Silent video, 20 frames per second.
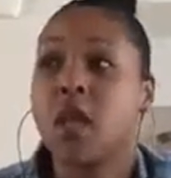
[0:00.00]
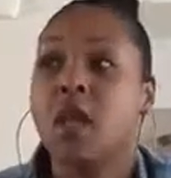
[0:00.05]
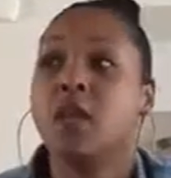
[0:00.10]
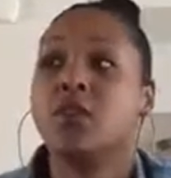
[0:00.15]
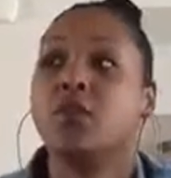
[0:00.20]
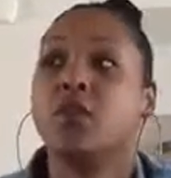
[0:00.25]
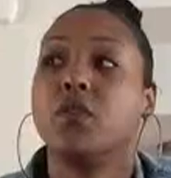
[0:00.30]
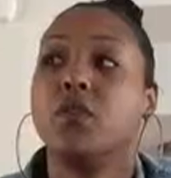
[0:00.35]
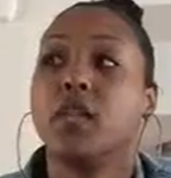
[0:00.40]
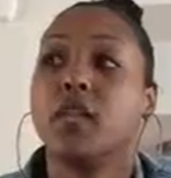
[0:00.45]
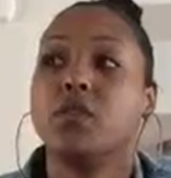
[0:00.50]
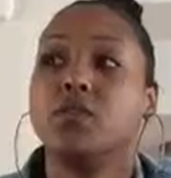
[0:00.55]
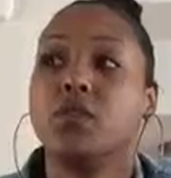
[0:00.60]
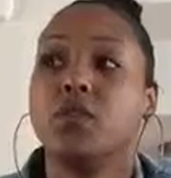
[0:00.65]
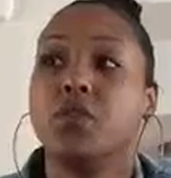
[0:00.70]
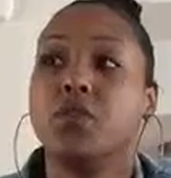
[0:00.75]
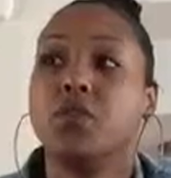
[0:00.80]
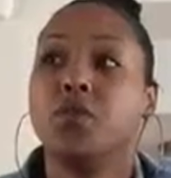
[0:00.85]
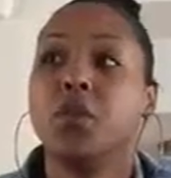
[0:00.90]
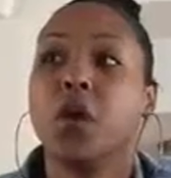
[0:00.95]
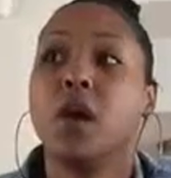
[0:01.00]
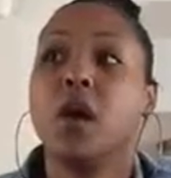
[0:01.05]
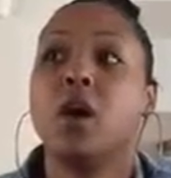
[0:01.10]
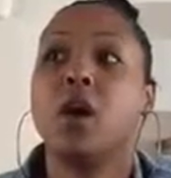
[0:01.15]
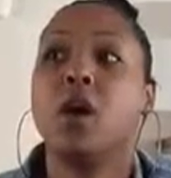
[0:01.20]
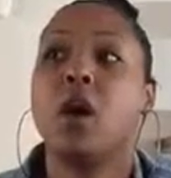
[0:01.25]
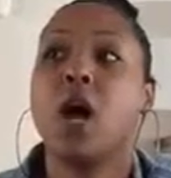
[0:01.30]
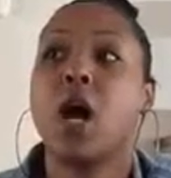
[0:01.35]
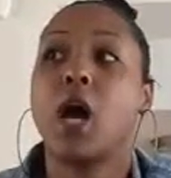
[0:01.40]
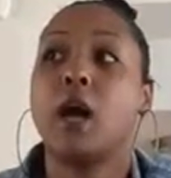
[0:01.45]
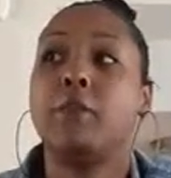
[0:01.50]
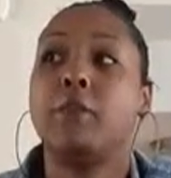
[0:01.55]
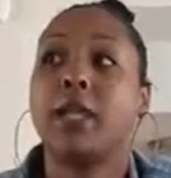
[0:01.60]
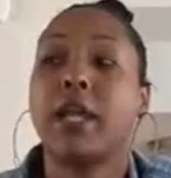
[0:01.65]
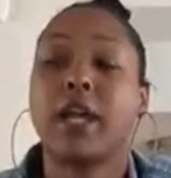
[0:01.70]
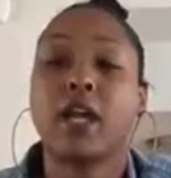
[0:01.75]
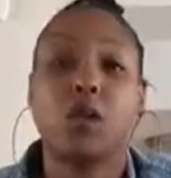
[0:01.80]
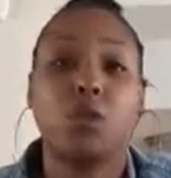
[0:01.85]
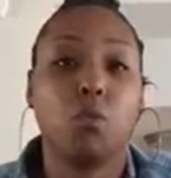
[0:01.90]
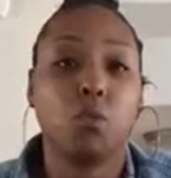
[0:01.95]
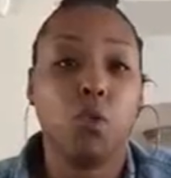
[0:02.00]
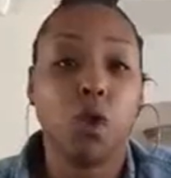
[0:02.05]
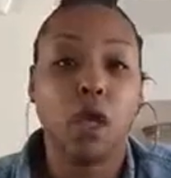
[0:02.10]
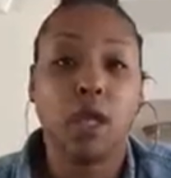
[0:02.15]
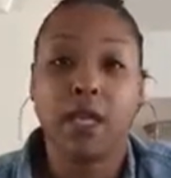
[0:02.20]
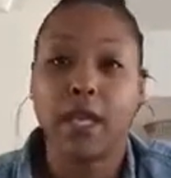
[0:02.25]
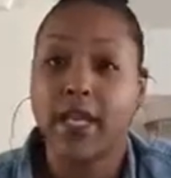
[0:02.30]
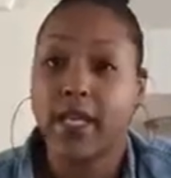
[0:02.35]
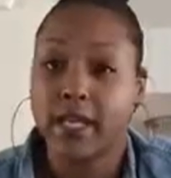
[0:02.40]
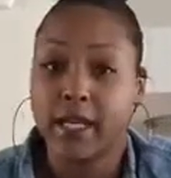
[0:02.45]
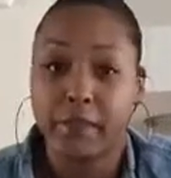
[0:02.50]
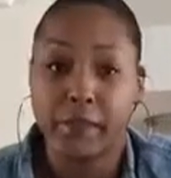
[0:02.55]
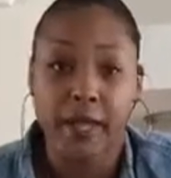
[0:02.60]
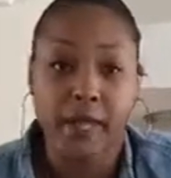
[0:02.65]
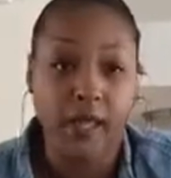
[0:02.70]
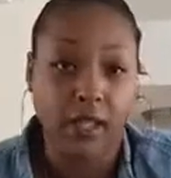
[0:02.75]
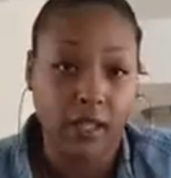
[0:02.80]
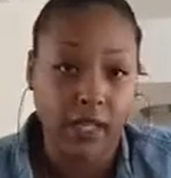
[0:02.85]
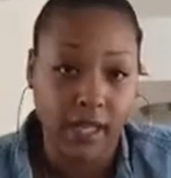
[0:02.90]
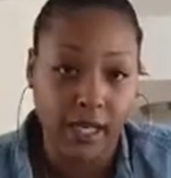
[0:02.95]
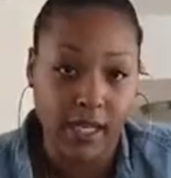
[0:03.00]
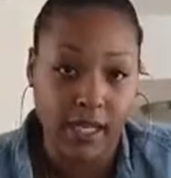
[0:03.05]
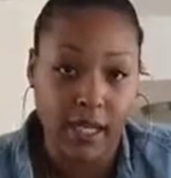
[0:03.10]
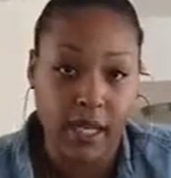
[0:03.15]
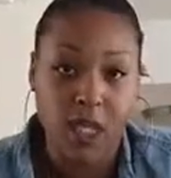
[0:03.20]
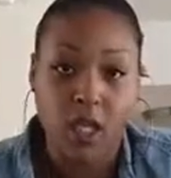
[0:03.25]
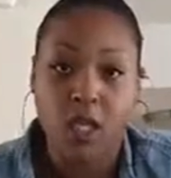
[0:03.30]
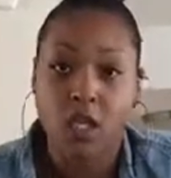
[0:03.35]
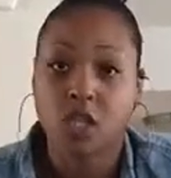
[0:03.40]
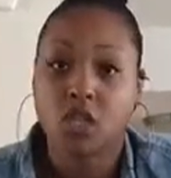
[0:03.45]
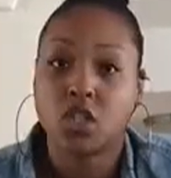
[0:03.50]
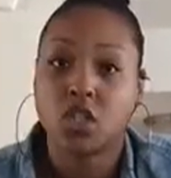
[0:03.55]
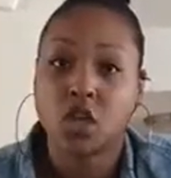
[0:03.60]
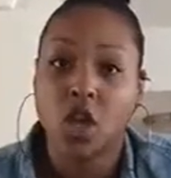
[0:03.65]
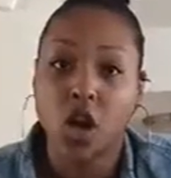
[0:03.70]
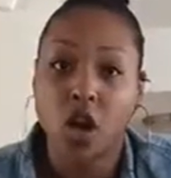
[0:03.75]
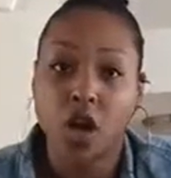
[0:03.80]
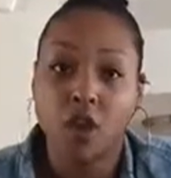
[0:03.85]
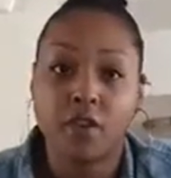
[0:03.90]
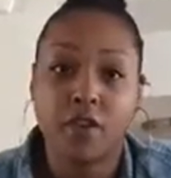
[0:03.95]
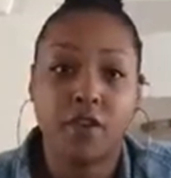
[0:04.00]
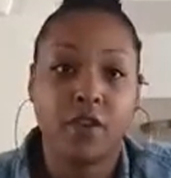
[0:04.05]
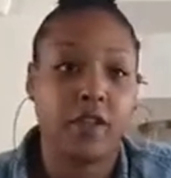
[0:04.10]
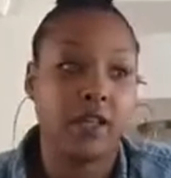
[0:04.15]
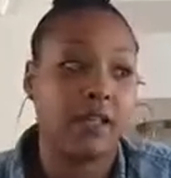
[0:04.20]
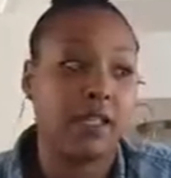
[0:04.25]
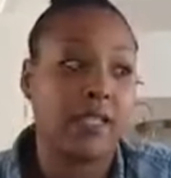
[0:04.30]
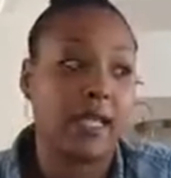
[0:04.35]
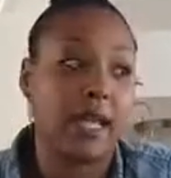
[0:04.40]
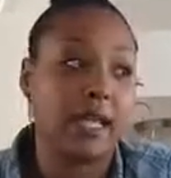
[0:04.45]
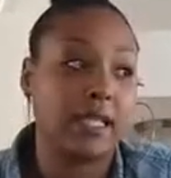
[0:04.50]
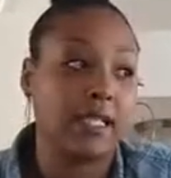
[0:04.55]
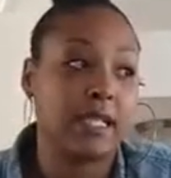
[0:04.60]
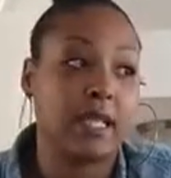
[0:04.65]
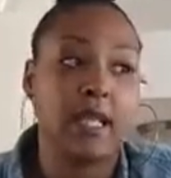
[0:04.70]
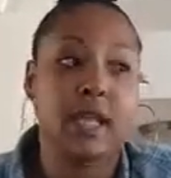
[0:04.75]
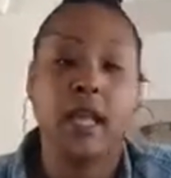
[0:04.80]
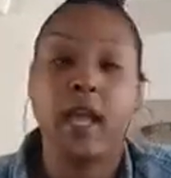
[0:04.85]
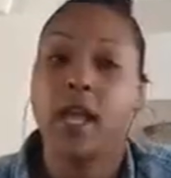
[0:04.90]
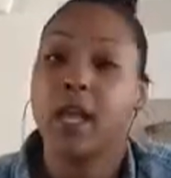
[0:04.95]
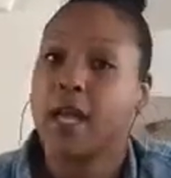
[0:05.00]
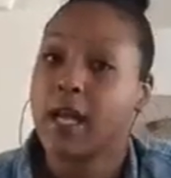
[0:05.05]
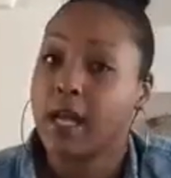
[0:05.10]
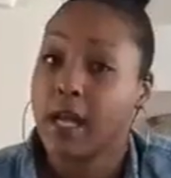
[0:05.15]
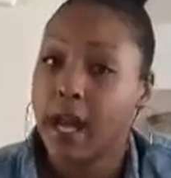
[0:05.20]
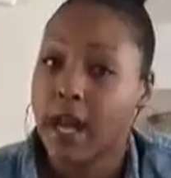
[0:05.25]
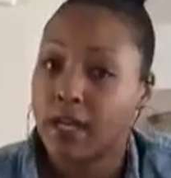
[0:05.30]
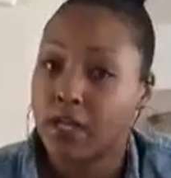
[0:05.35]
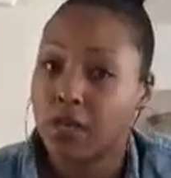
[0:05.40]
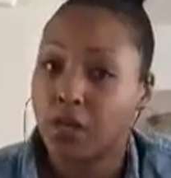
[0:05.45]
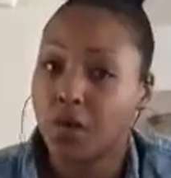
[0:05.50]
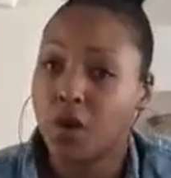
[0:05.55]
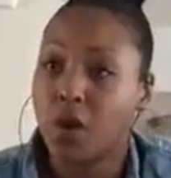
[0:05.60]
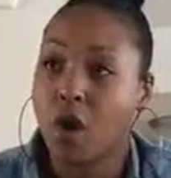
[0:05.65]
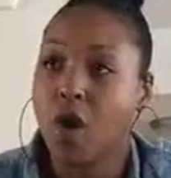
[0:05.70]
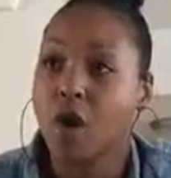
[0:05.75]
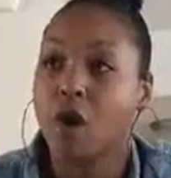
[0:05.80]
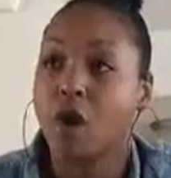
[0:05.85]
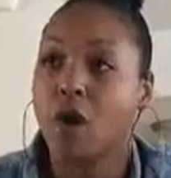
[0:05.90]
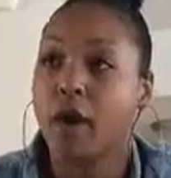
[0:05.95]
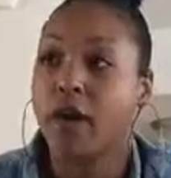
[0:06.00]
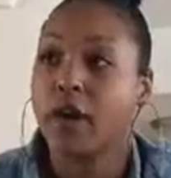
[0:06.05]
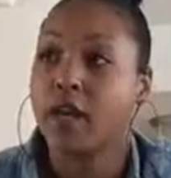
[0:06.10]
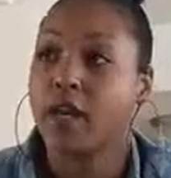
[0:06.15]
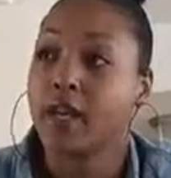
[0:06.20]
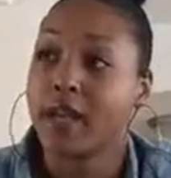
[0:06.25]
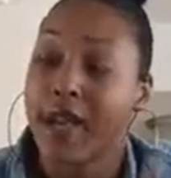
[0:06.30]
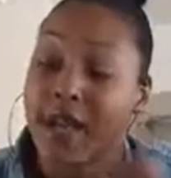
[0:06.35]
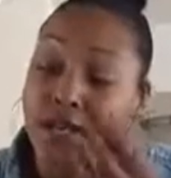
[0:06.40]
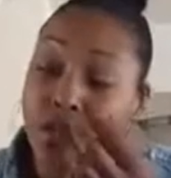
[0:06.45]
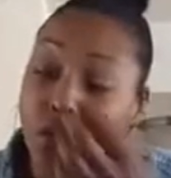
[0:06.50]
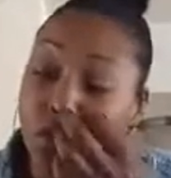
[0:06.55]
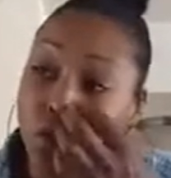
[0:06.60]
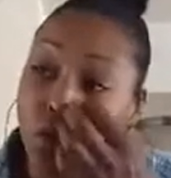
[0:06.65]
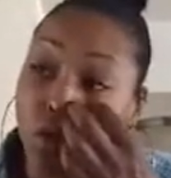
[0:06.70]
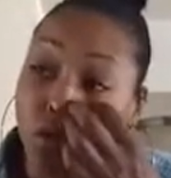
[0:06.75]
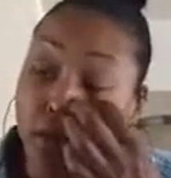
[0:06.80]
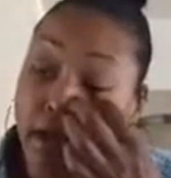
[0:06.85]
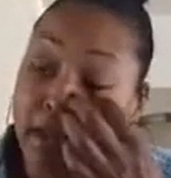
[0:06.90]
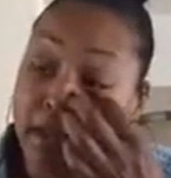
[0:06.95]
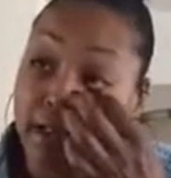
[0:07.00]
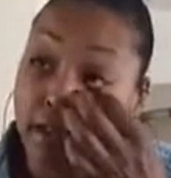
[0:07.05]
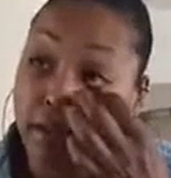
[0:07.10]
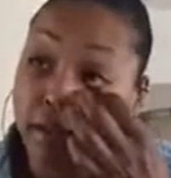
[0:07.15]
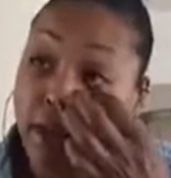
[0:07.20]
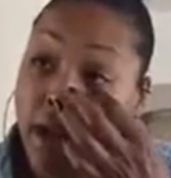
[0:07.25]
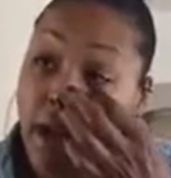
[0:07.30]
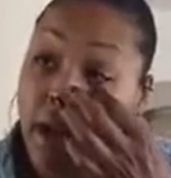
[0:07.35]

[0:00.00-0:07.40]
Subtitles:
So they do like a lady to be a lady. Soft, dainty, not too hard, not too aggressive.